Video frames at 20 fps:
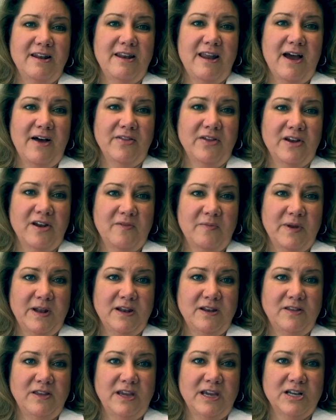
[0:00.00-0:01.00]
Now that I've
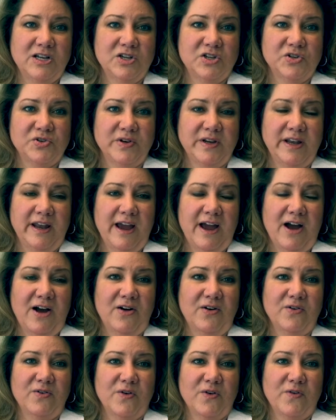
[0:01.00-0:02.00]
been in the industry
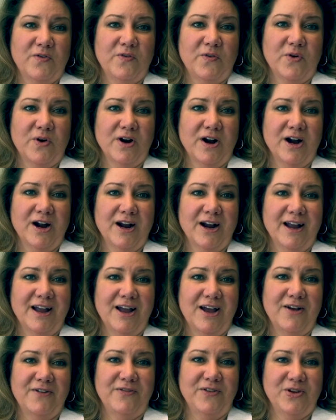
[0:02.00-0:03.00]
now for
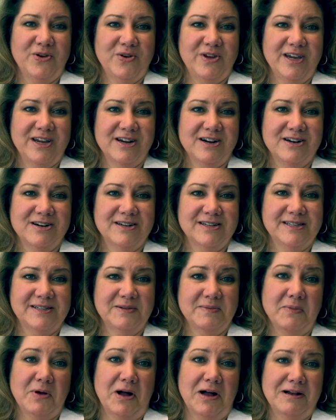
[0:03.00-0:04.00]
a few
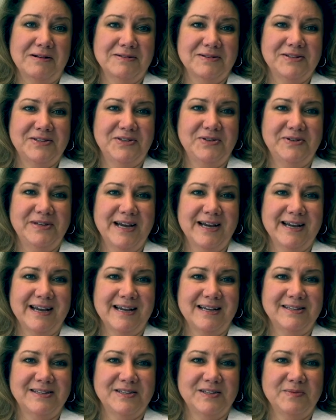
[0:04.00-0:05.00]
years, 2
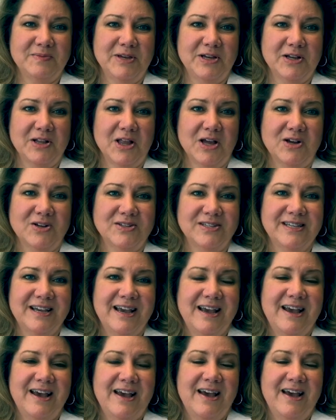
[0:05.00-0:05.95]
decades to be close.